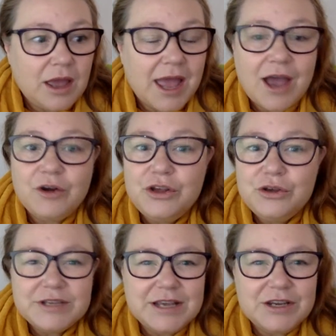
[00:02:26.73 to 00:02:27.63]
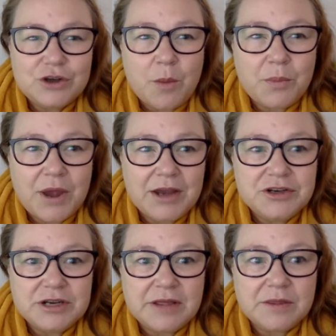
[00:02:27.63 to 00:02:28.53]
How do you teach
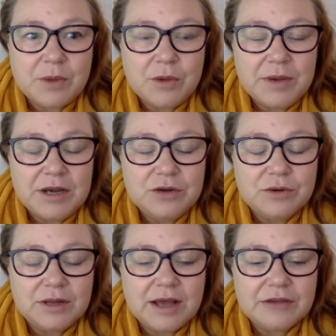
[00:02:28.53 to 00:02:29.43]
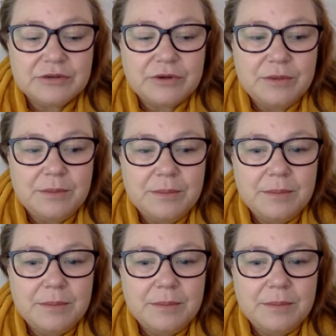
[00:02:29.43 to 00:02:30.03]
comprehension at the moment in your classroom?